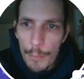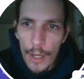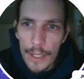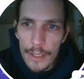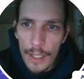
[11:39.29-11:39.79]

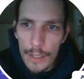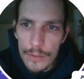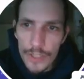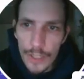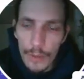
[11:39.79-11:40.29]
but I
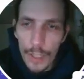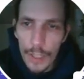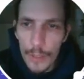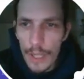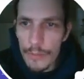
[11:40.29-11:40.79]
was like,
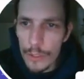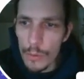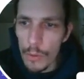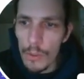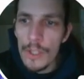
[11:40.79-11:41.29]
okay, whatever,
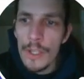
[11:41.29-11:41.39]
cool.